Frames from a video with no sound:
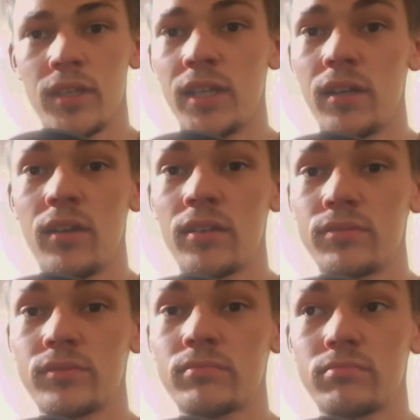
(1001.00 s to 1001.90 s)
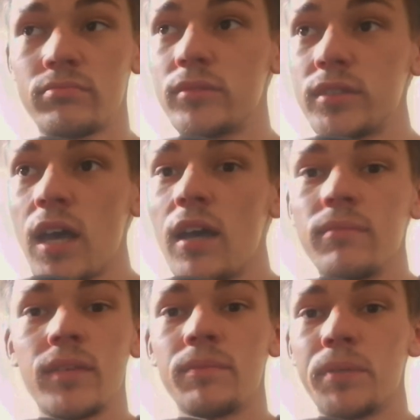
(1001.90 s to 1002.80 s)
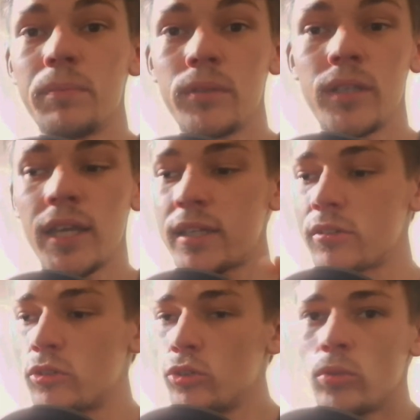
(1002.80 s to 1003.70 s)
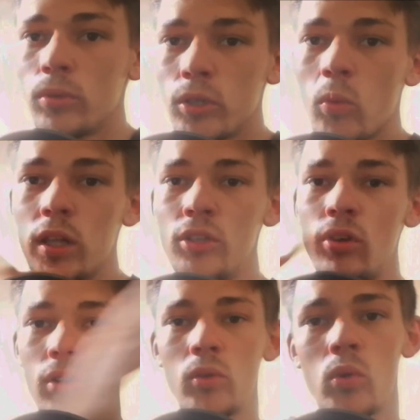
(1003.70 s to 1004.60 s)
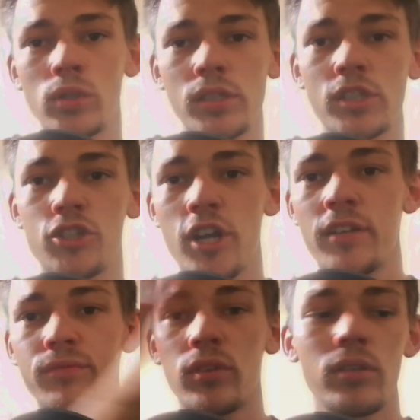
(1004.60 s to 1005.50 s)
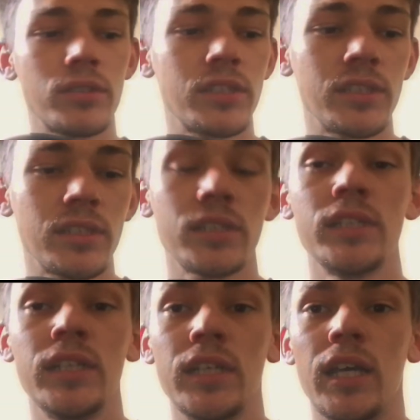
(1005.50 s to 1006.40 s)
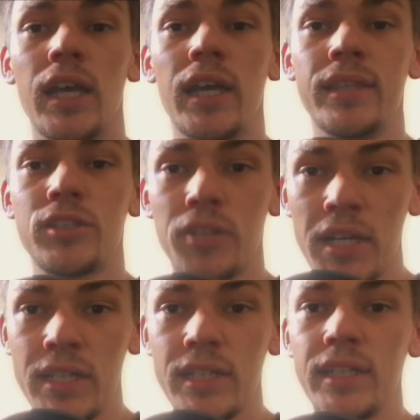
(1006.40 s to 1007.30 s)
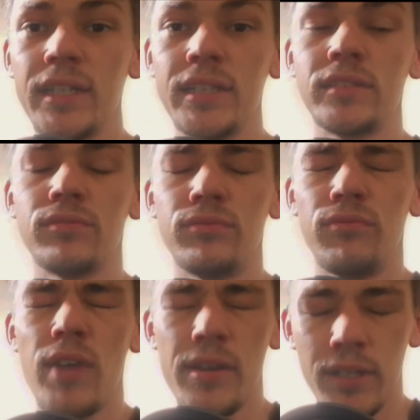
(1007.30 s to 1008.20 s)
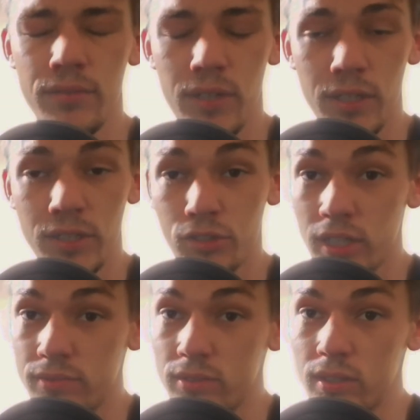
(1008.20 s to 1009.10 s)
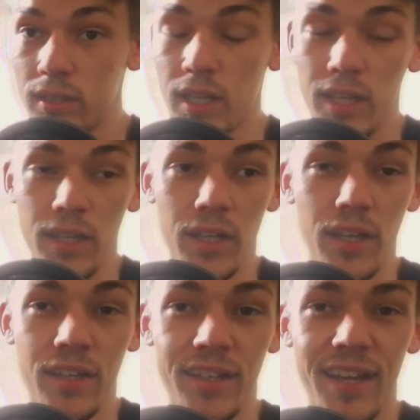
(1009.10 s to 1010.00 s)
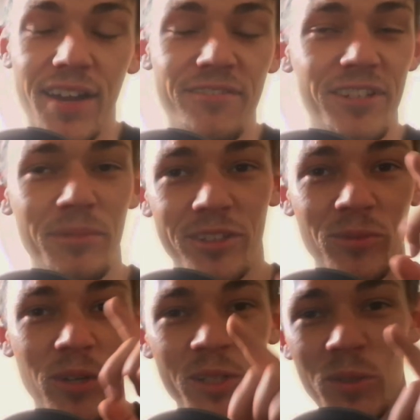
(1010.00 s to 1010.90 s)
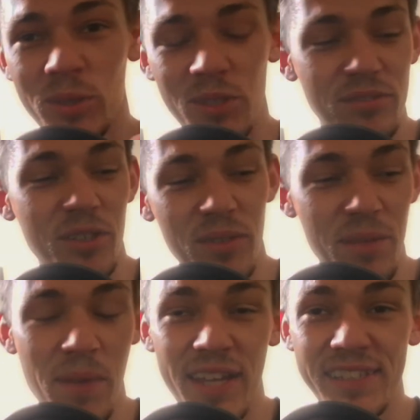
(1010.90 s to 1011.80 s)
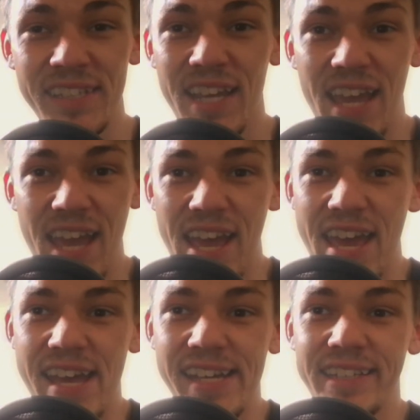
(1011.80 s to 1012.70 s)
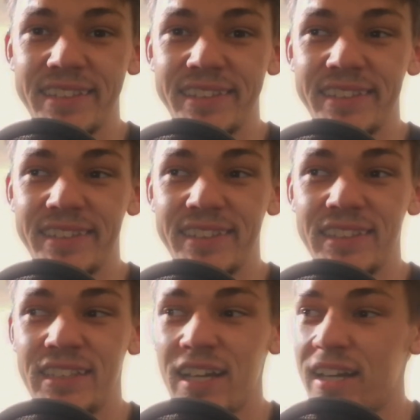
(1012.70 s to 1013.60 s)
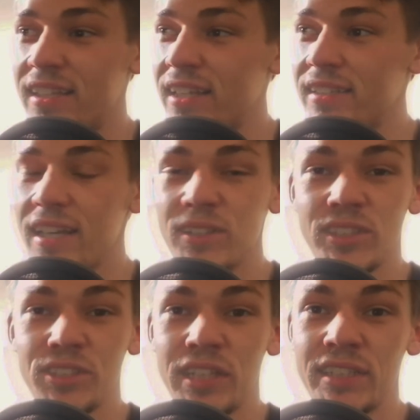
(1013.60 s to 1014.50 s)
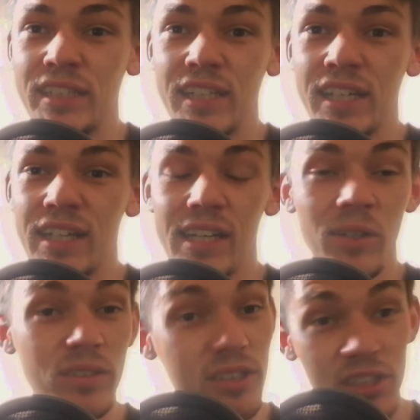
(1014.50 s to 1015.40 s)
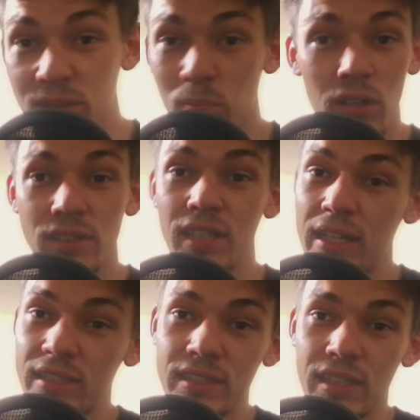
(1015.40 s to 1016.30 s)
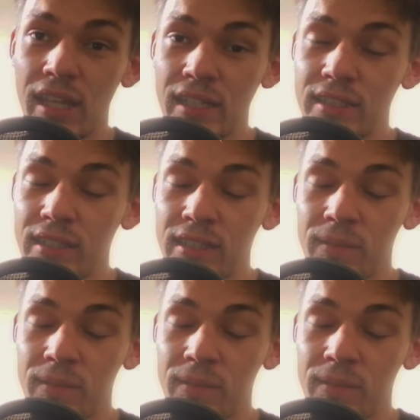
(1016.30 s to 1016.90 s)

need a lot of time and people that can do your work while you go on courses and train for those things. And the training is very, very stressful. Like, I've only been on 1 course so far with a mass, and yeah, let's say I was stressing, and I also just passed that